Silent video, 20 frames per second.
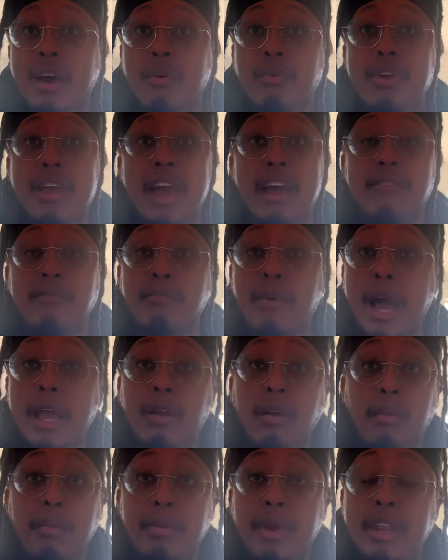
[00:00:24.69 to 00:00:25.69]
We have
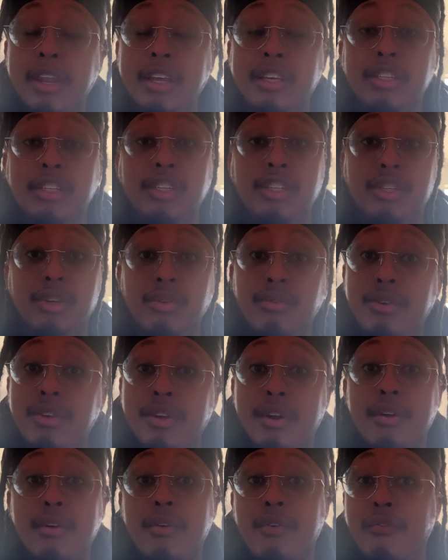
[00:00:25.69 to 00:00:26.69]
Michael Penix
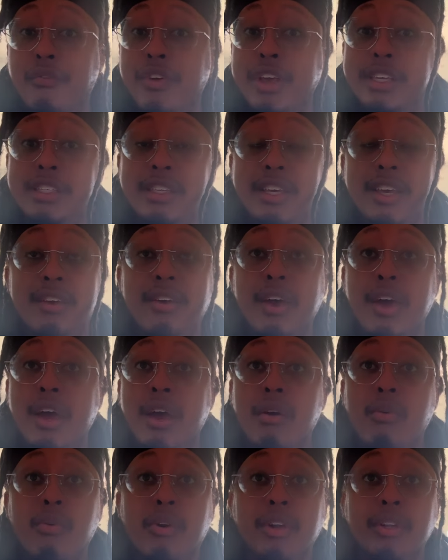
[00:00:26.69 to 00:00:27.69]
Jr. visit.
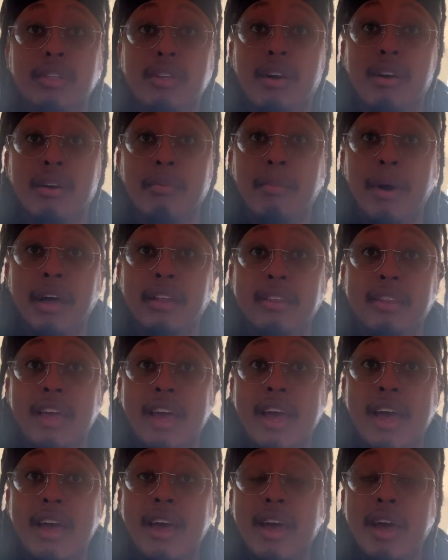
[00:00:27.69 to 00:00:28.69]
We're going to talk about that.